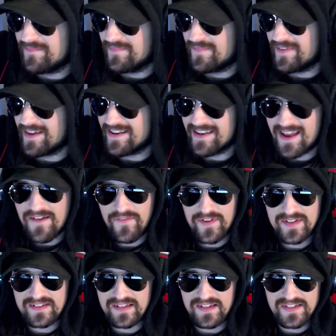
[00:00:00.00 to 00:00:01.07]
They never
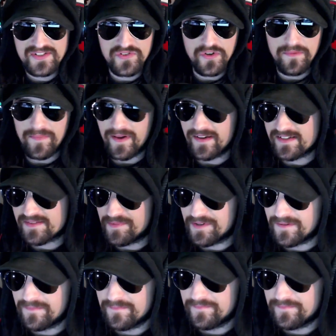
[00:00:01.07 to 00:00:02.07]
cease to amaze me.